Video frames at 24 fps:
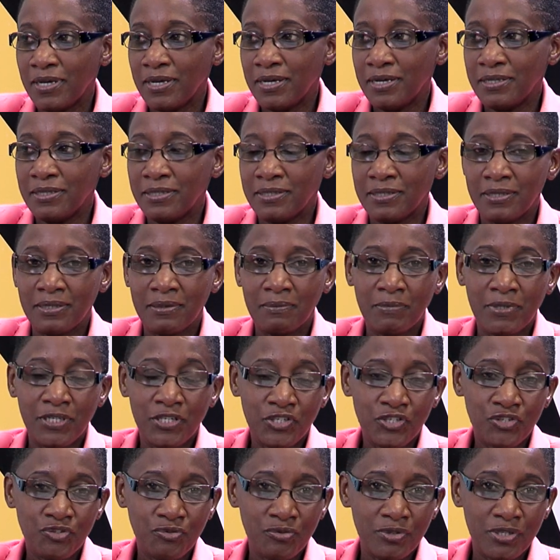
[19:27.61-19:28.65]
in the
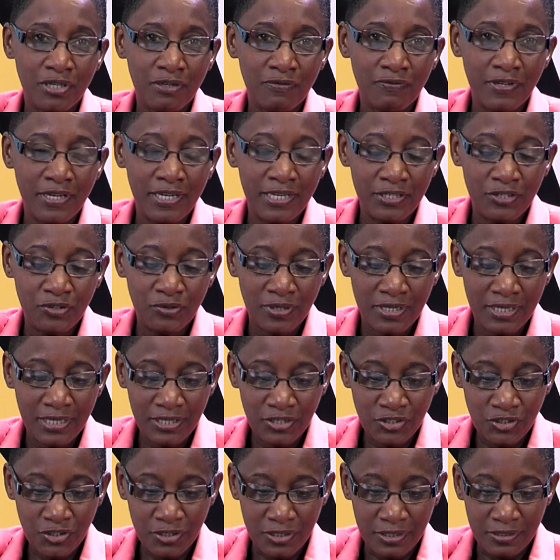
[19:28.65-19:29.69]
Ministry of
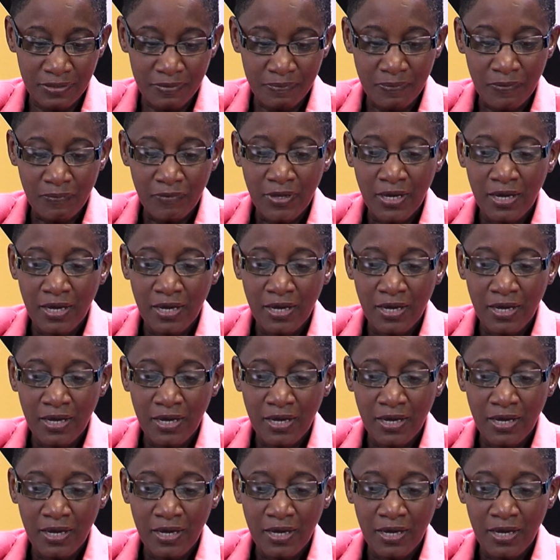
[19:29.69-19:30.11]
Education.